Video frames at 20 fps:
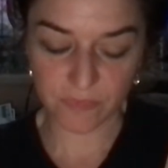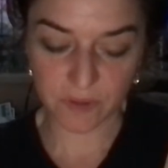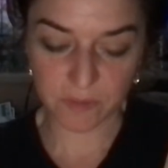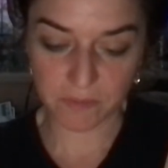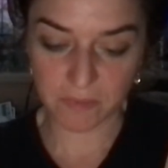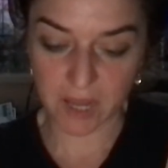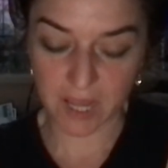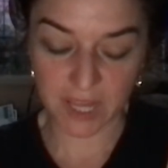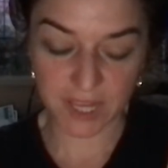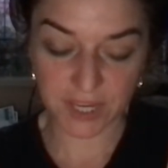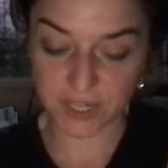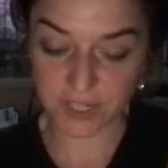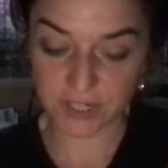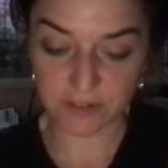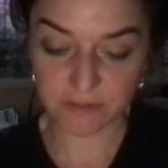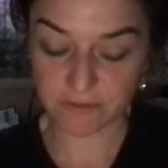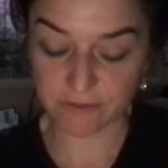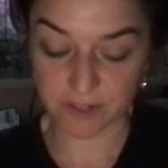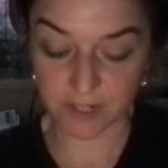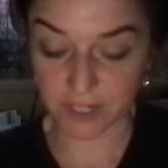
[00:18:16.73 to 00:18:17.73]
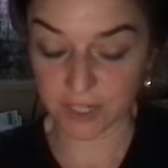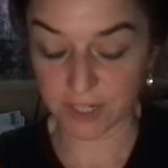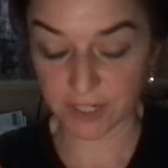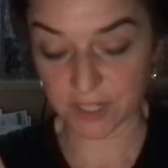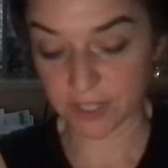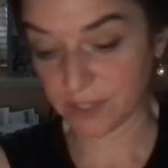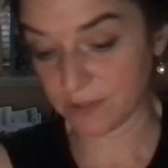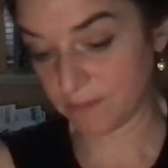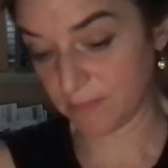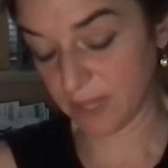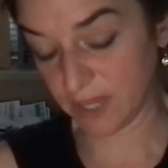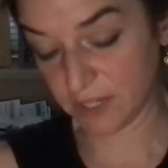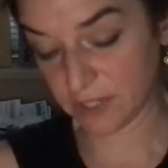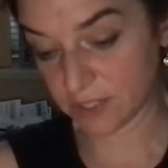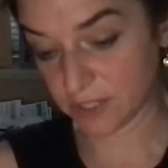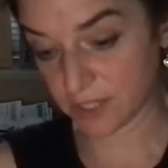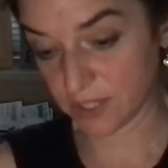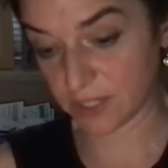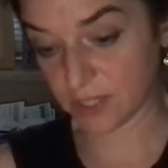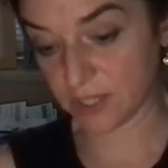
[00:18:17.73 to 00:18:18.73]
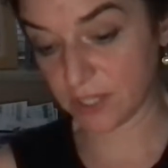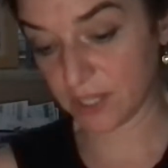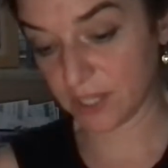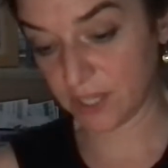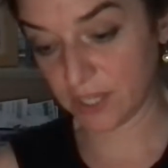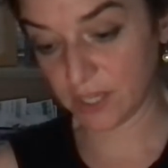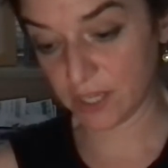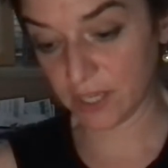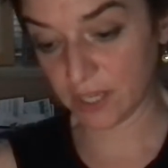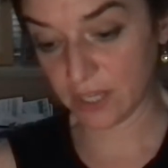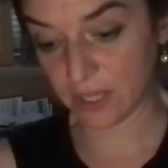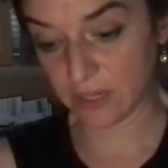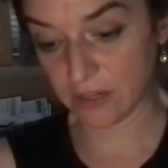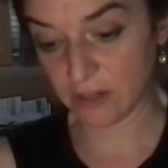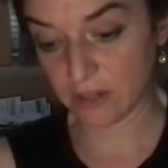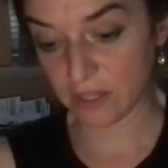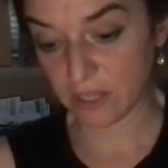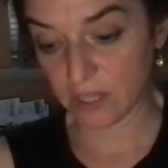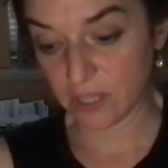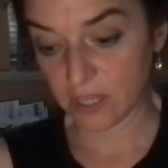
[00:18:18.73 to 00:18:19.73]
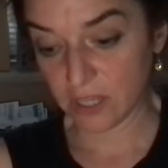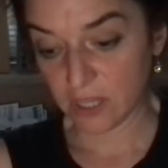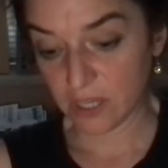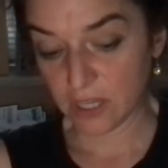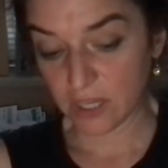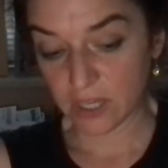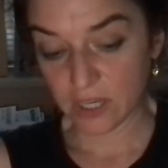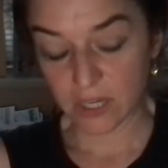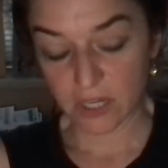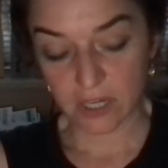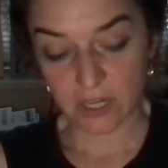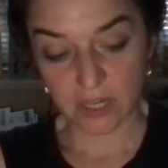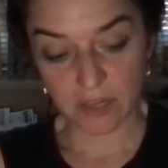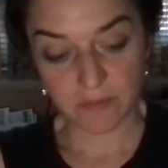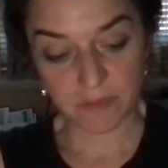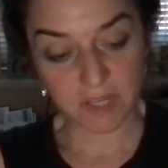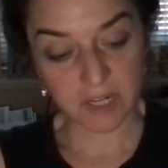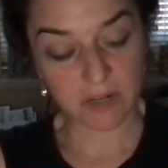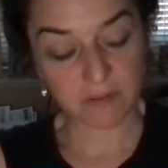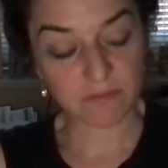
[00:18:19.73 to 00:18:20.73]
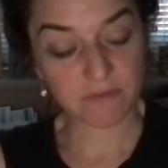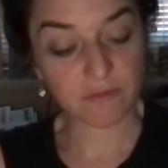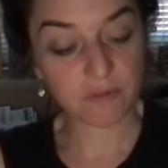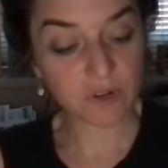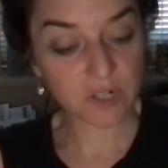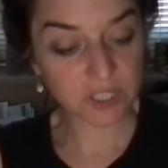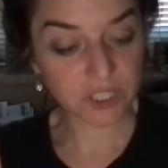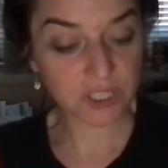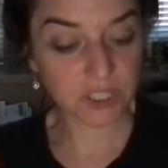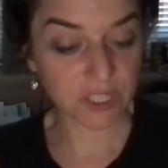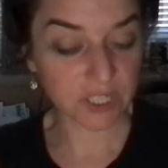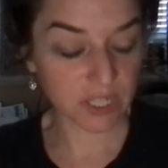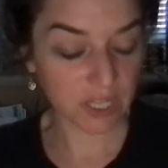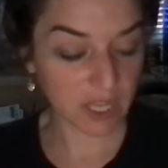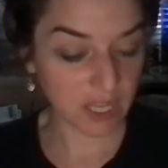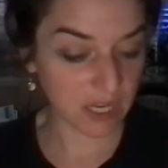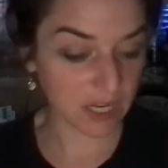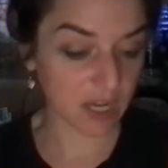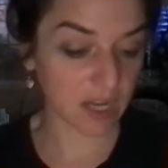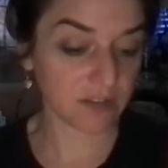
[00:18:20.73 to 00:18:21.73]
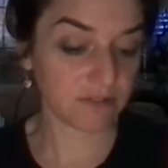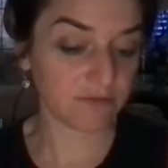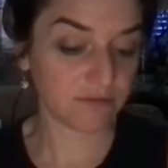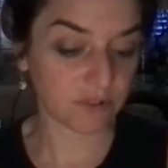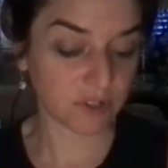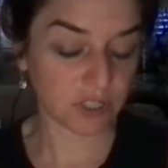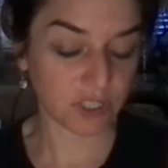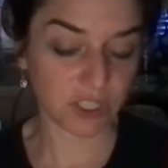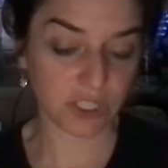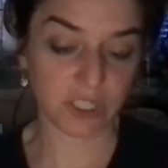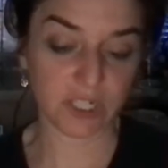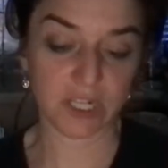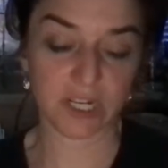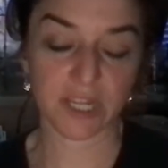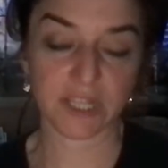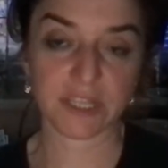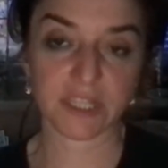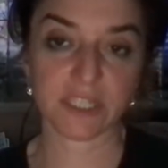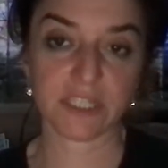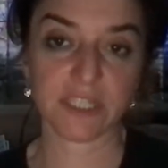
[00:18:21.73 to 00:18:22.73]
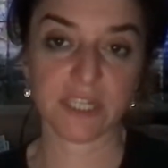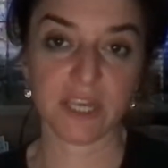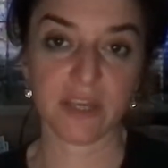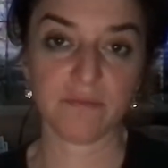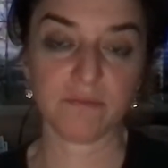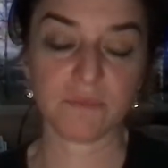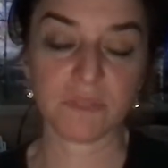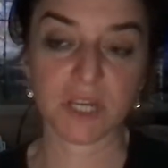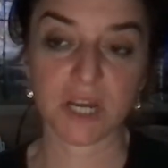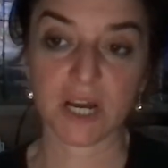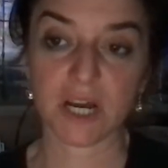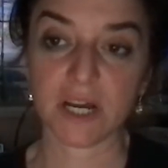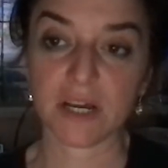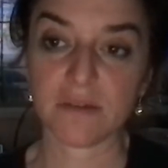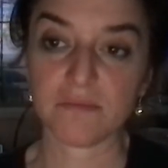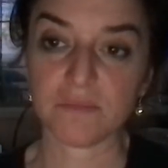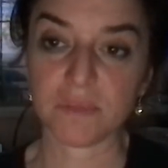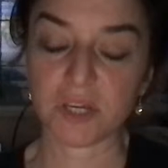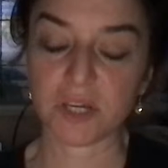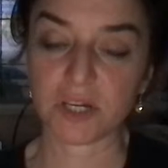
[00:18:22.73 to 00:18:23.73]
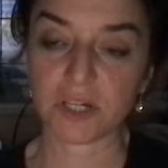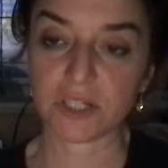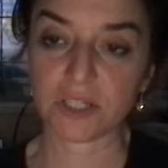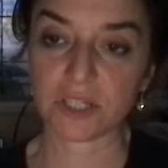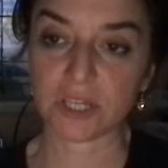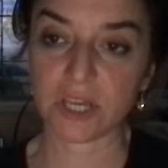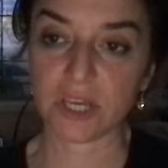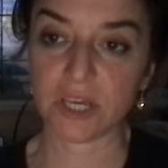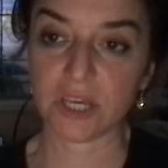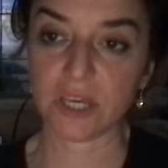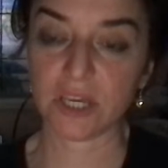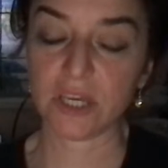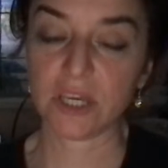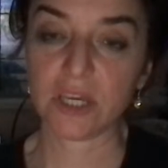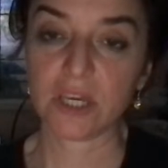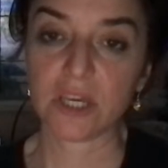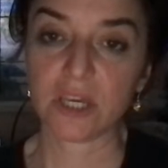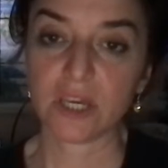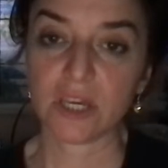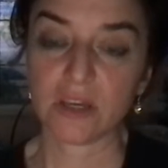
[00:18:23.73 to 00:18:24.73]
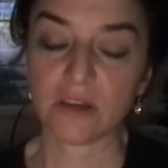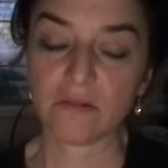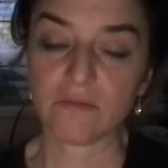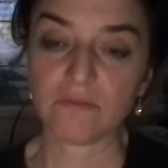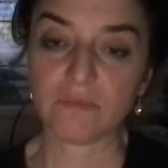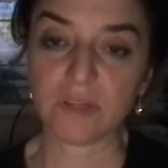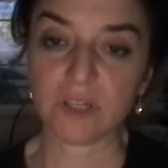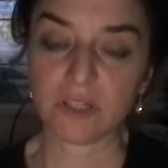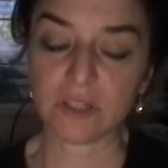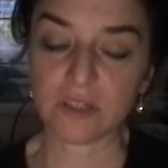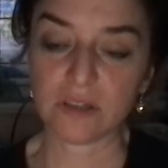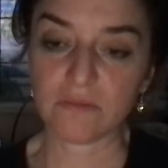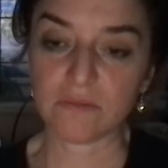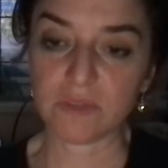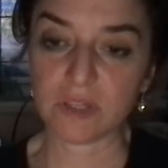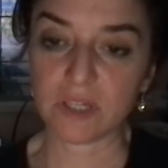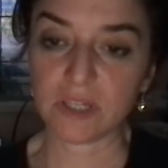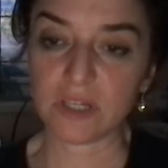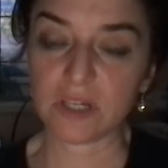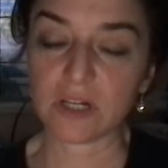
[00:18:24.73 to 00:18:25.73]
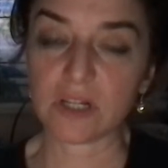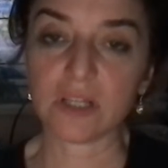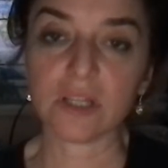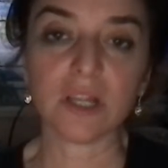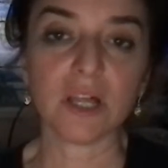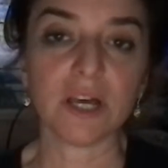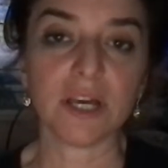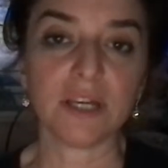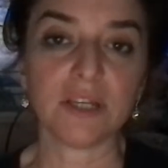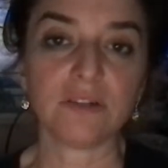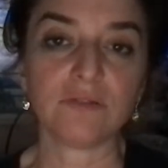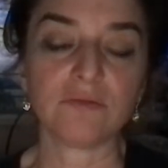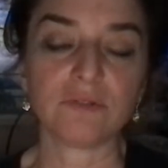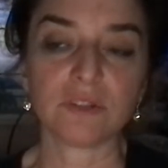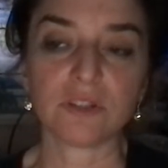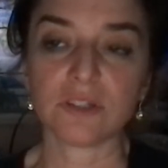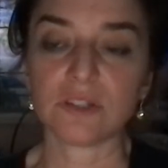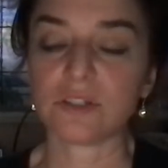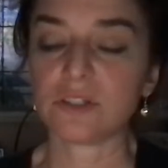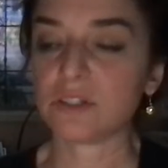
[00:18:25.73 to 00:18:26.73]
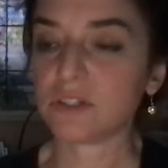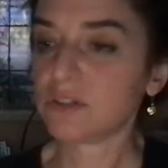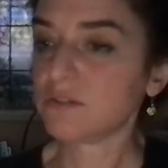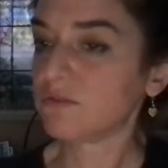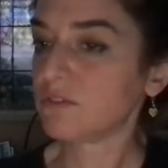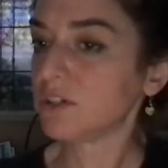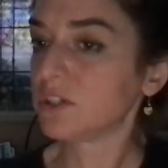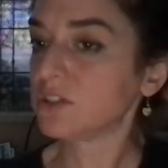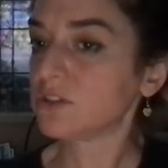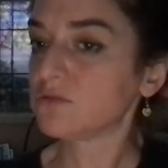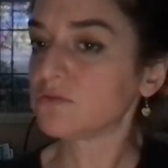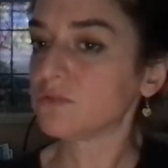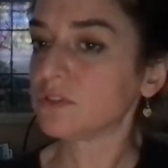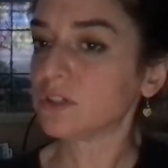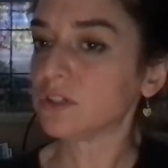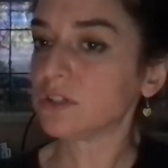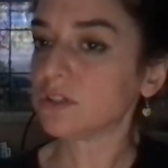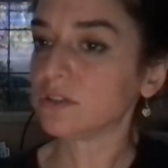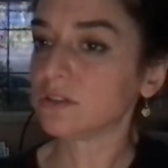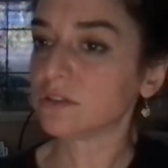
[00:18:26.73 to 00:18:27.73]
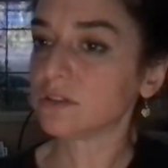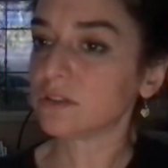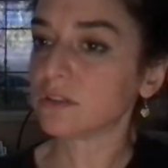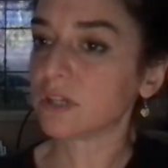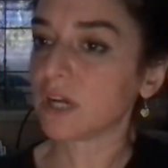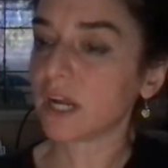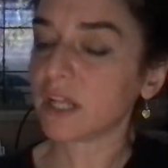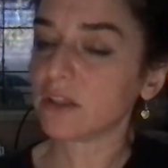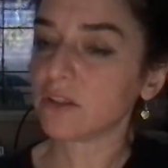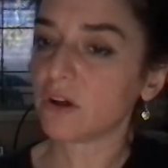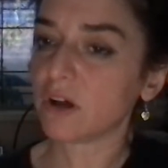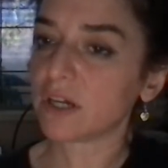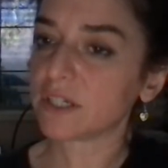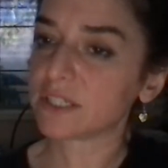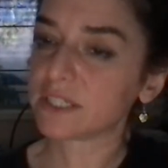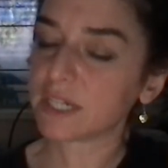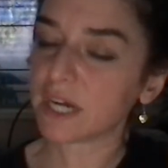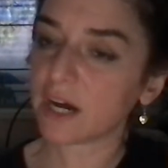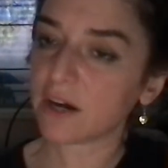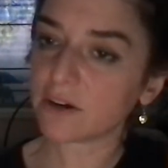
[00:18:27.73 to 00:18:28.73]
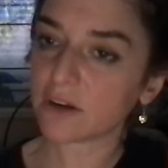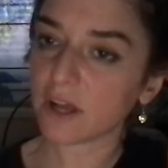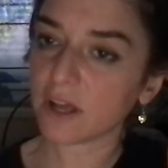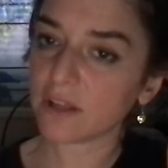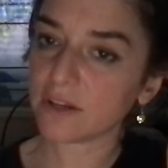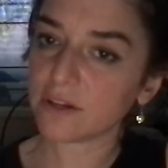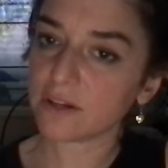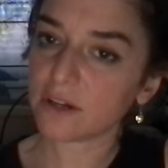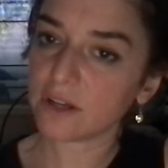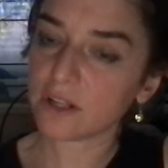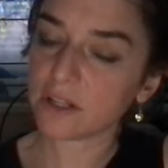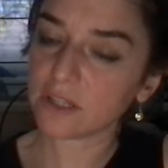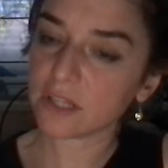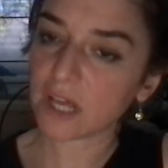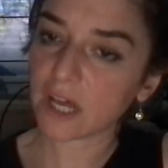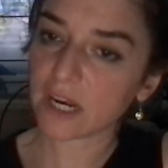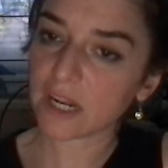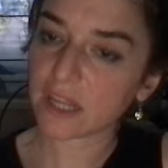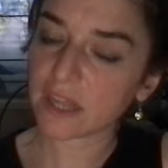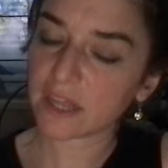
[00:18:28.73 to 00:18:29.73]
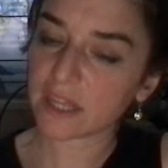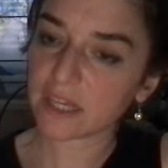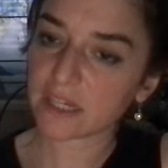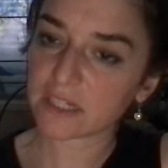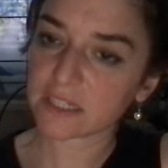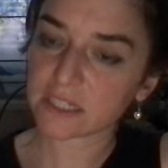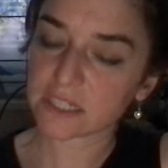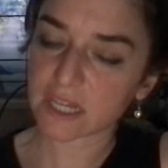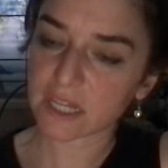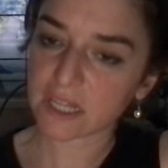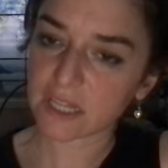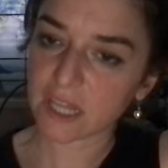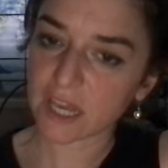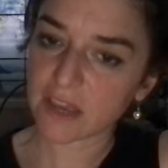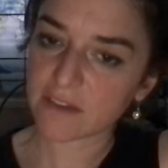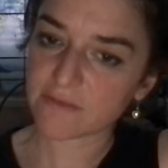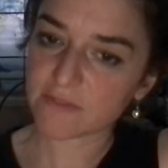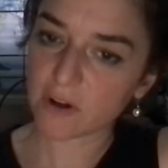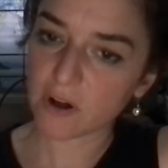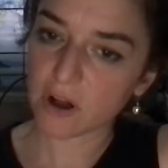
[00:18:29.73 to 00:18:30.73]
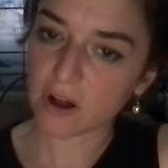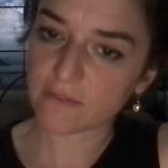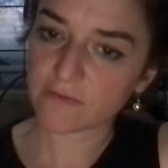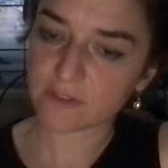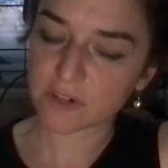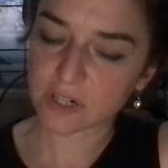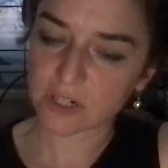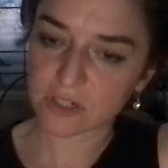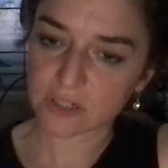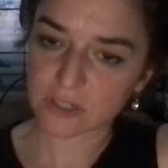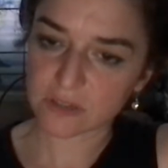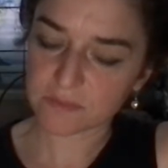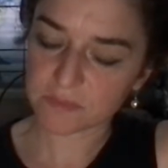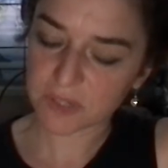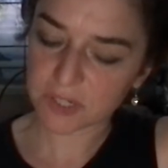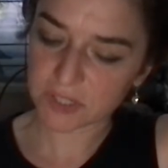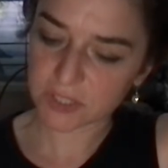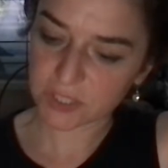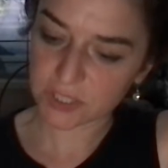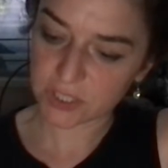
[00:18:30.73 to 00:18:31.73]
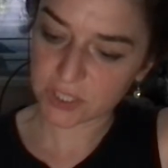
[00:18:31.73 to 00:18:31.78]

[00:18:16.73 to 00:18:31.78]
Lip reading: mind fuck, basically. And I mean, I'm fortunate and unfortunate at the same time, because being aligned with this individual, I lost out on a lot of things that life offers. But